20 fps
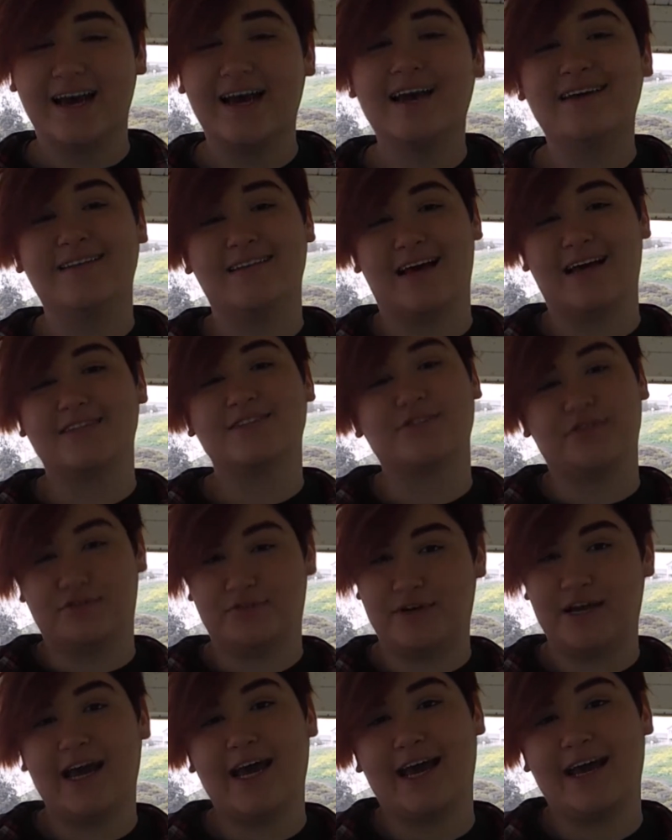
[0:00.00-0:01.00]
and that's
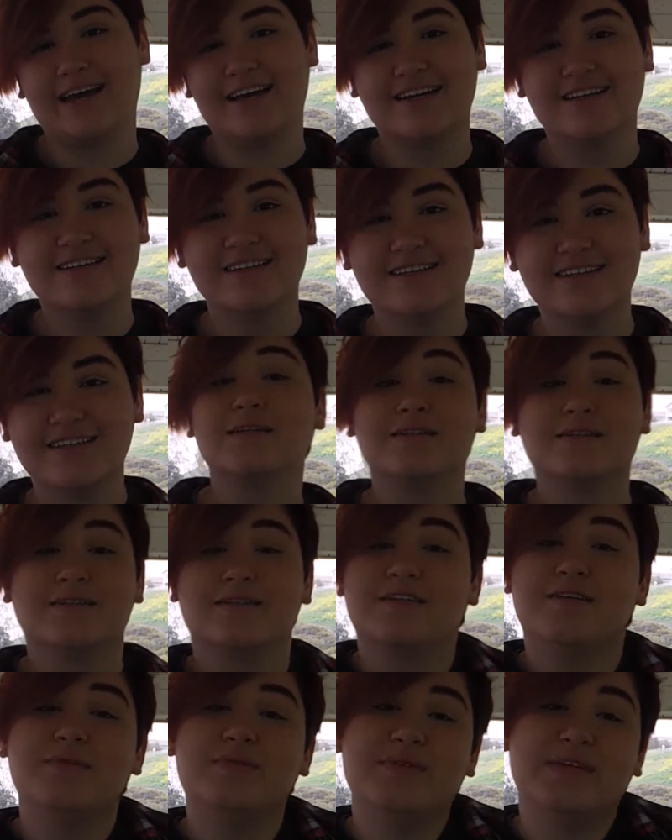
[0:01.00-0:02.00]
okay. But
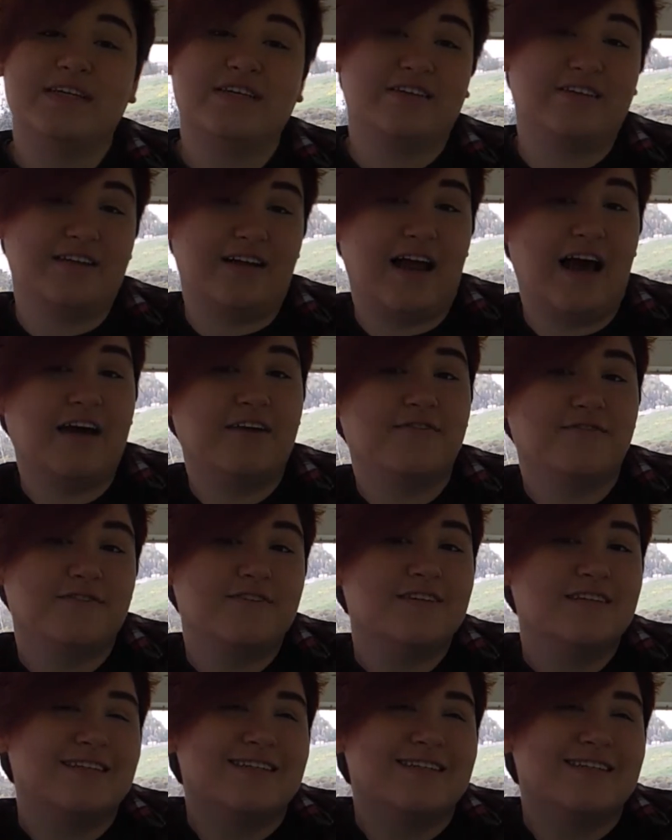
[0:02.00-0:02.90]
it can be a good life.